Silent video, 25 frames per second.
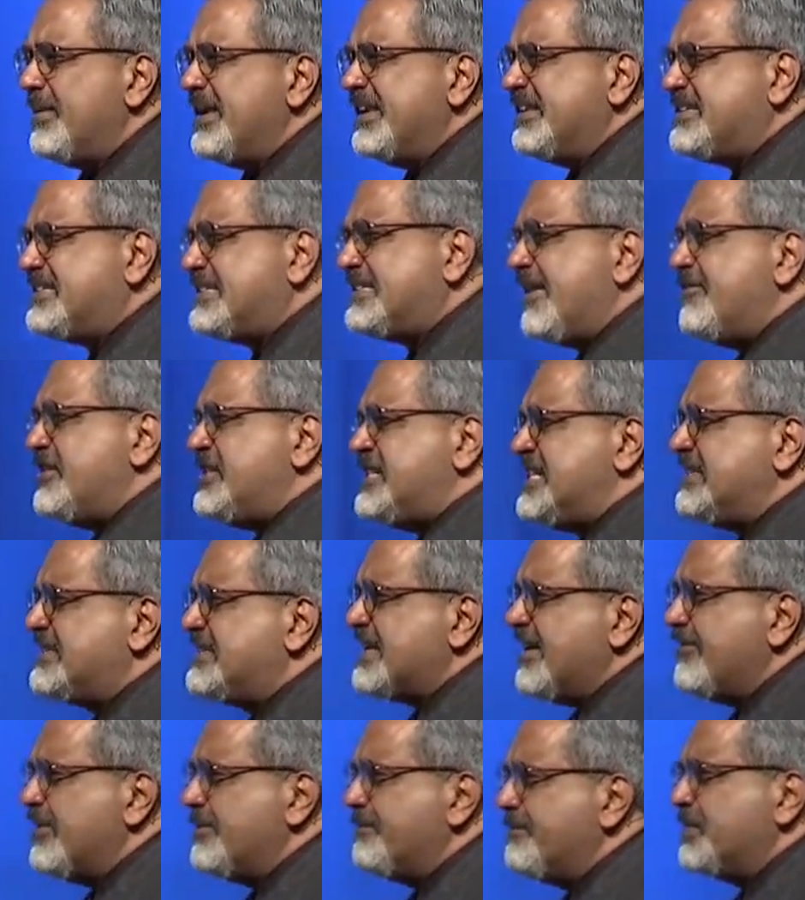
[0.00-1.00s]

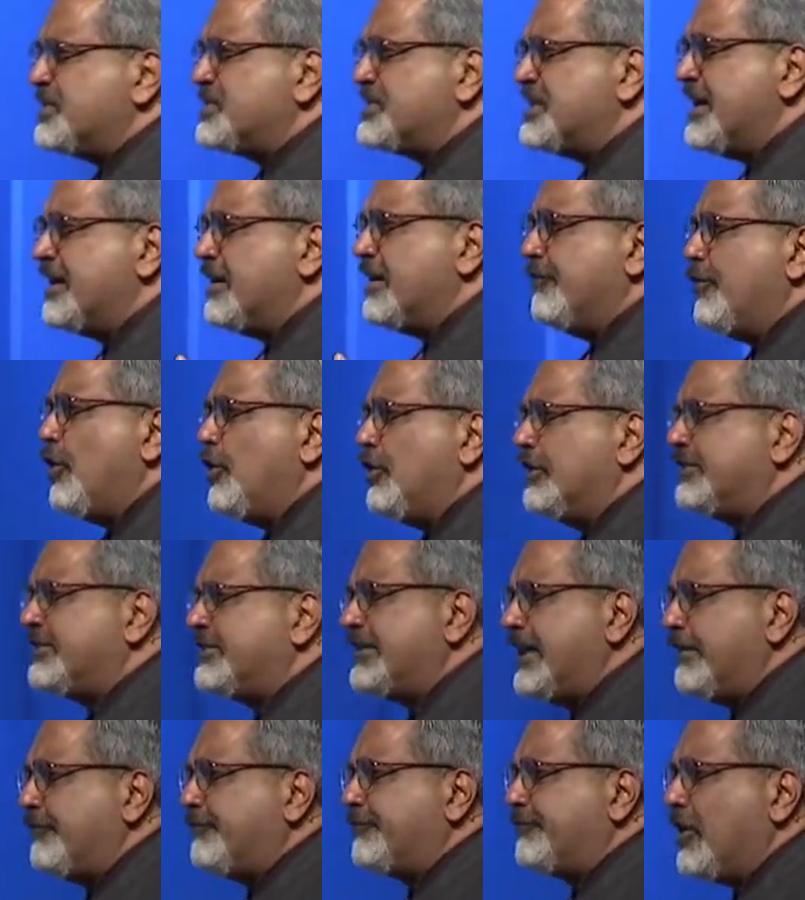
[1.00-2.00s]
77% of all
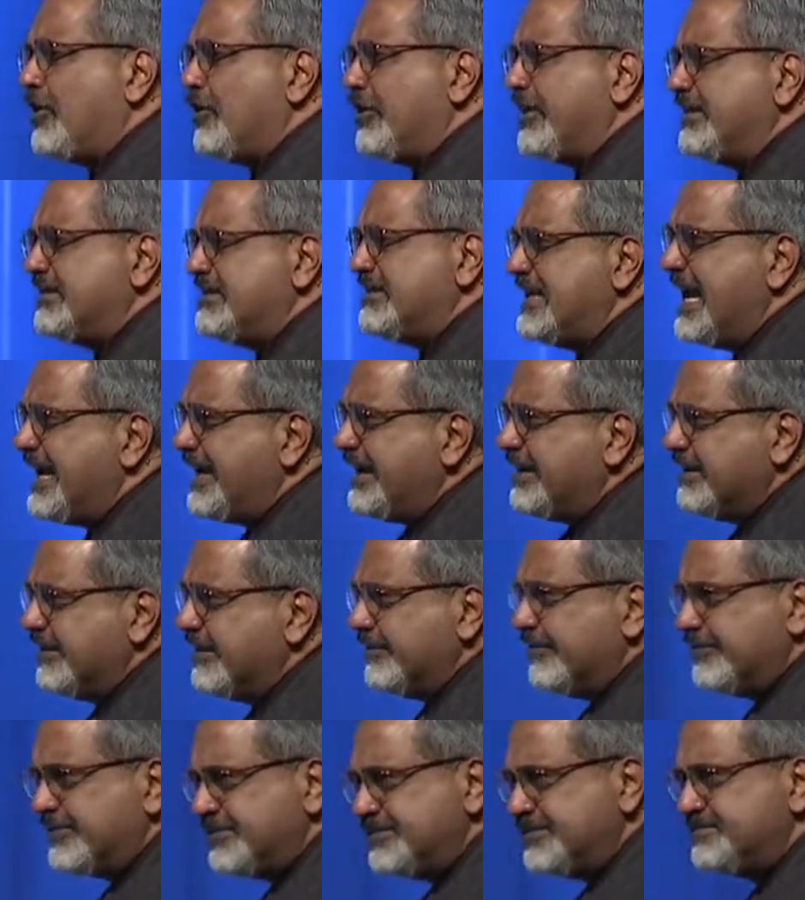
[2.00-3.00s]
self-talk is
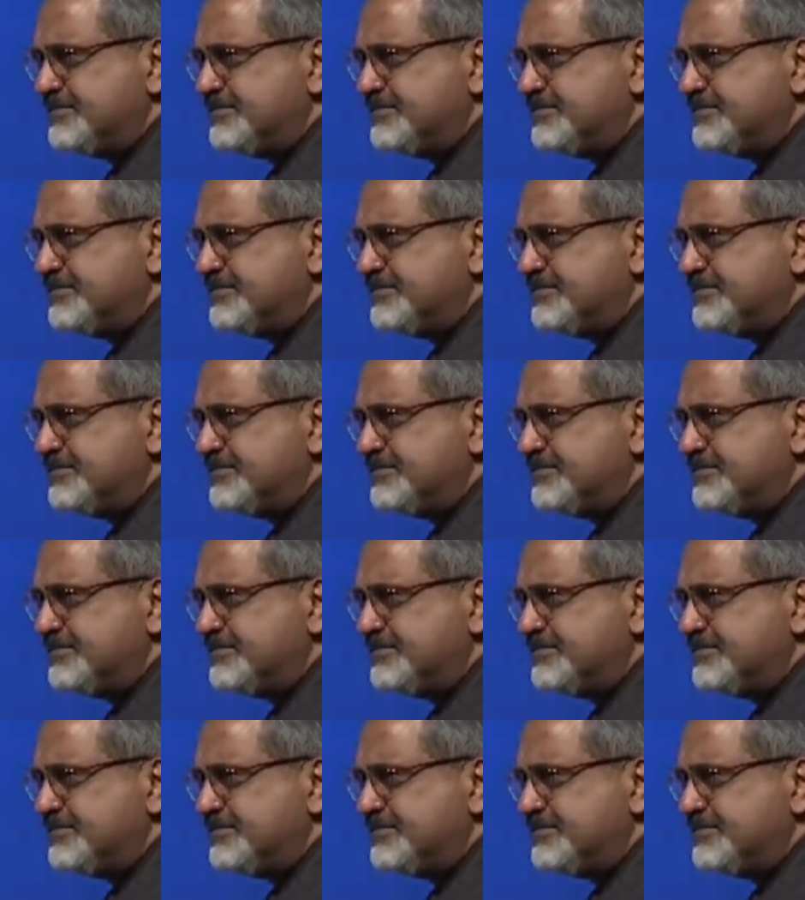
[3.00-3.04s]
negative.